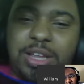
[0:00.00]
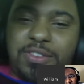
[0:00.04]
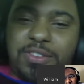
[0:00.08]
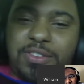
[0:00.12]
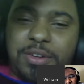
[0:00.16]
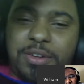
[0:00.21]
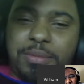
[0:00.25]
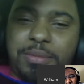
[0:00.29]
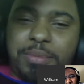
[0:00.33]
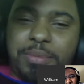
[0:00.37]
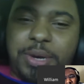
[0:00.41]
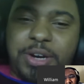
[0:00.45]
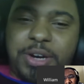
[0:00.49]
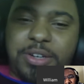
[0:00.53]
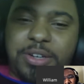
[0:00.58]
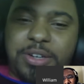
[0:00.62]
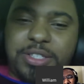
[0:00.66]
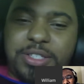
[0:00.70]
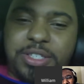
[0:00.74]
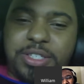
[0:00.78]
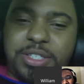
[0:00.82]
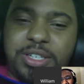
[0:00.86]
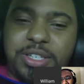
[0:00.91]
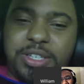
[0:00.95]
compared
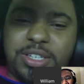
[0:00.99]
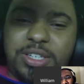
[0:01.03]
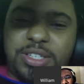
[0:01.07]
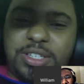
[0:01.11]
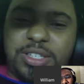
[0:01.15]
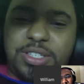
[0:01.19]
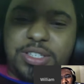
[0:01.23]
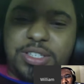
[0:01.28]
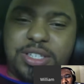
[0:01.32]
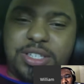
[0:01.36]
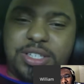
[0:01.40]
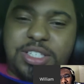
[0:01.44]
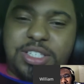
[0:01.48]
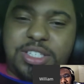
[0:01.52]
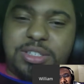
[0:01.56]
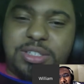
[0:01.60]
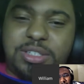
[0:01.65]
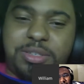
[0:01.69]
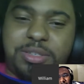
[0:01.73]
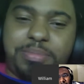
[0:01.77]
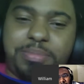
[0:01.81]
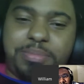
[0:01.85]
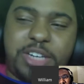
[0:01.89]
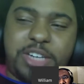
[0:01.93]
to
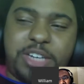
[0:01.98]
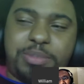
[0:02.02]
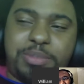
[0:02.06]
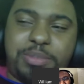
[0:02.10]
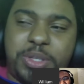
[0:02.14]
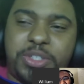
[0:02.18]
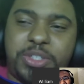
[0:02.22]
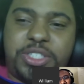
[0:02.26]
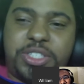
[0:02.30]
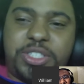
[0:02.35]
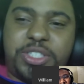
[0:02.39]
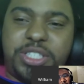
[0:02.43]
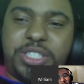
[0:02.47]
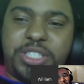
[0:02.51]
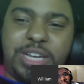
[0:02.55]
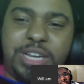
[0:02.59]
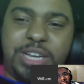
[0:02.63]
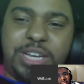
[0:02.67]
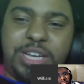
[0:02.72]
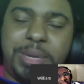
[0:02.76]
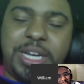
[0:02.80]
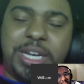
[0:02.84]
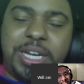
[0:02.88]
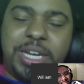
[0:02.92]
Smash Brothers.
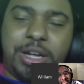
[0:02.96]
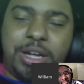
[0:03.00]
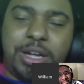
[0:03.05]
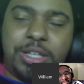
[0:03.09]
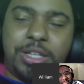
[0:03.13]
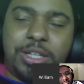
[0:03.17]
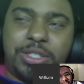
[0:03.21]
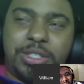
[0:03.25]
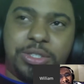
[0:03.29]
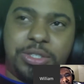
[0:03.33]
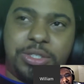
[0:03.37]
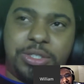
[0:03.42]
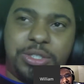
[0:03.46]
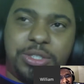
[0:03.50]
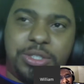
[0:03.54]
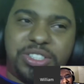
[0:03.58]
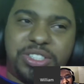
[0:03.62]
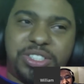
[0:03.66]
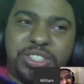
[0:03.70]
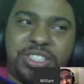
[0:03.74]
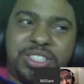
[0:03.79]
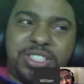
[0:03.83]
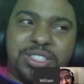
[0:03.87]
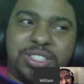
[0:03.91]
It also
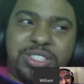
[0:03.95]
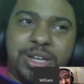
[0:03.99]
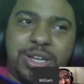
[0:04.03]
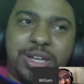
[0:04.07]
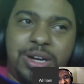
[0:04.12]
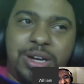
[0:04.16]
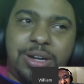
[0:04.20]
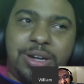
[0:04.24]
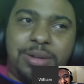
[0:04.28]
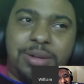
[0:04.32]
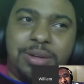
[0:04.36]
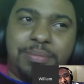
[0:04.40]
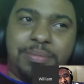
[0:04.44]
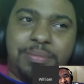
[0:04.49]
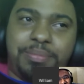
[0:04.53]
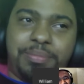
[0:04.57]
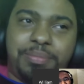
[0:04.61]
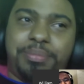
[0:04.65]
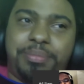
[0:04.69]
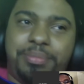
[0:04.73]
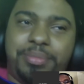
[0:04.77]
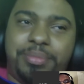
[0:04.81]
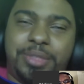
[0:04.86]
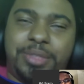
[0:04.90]
uses
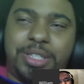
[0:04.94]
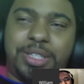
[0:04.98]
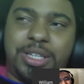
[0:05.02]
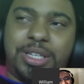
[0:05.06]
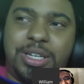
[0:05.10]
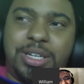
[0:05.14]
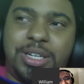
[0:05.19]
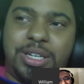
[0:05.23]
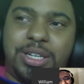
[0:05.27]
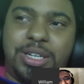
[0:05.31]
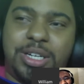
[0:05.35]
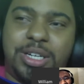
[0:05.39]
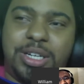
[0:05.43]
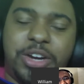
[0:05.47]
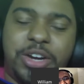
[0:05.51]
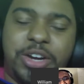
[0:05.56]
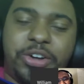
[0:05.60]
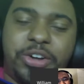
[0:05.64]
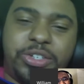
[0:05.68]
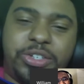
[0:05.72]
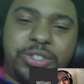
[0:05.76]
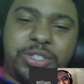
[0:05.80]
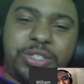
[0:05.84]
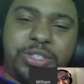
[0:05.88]

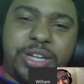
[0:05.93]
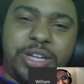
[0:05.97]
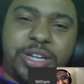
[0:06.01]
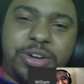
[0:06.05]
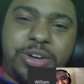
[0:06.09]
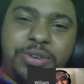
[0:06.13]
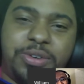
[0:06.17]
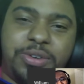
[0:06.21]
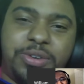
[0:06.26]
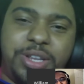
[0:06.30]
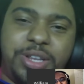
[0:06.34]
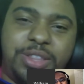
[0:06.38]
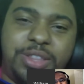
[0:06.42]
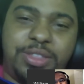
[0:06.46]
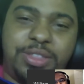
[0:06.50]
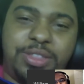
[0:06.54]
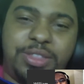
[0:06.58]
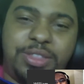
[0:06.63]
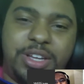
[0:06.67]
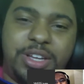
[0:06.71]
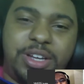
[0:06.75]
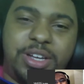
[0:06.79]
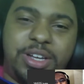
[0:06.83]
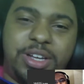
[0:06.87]
characters that are in
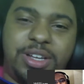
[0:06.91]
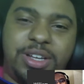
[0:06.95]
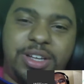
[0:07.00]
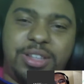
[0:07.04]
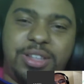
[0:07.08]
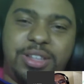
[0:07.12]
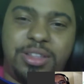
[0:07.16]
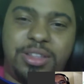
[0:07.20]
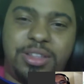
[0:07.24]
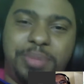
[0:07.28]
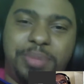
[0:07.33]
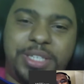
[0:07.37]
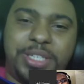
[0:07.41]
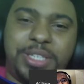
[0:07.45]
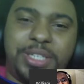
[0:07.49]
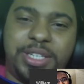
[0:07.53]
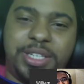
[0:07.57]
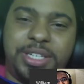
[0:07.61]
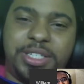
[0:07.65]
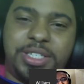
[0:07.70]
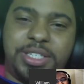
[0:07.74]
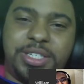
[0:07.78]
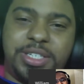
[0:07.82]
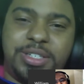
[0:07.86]
the
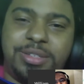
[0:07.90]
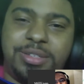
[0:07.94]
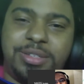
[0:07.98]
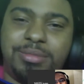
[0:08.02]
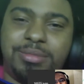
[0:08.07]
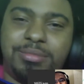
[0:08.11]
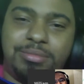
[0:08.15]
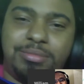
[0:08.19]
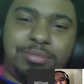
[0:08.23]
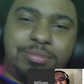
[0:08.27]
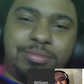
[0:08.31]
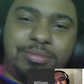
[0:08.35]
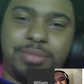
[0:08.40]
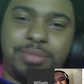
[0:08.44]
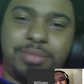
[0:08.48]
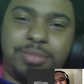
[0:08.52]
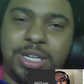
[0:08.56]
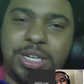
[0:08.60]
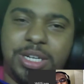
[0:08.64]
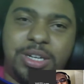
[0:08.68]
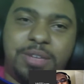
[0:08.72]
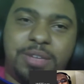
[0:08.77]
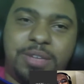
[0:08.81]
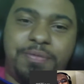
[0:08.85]
PlayStation
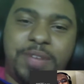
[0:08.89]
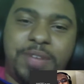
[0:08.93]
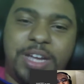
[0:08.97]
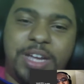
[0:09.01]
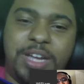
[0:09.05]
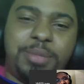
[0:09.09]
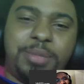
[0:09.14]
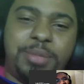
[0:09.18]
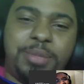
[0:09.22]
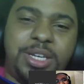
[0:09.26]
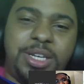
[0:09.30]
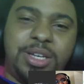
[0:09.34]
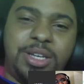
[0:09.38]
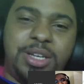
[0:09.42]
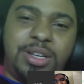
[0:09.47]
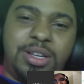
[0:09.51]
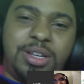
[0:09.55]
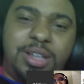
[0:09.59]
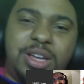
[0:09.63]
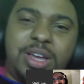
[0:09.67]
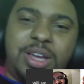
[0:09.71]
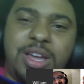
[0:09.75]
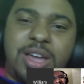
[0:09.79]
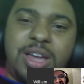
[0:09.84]
family,
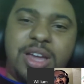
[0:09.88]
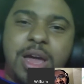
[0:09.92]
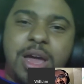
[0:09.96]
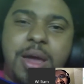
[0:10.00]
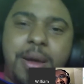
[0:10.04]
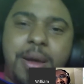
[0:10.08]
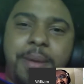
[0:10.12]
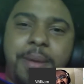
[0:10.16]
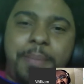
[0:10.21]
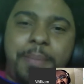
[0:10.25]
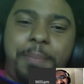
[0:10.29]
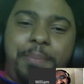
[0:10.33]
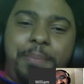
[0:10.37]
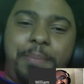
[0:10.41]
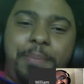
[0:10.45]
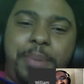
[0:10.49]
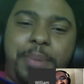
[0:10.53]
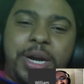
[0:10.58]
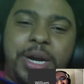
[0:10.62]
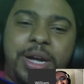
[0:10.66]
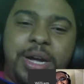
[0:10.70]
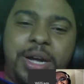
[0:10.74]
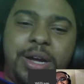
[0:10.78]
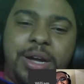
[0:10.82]

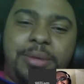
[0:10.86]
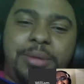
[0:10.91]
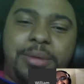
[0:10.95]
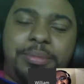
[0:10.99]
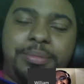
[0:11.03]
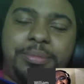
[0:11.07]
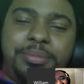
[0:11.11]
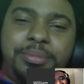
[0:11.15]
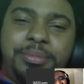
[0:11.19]
but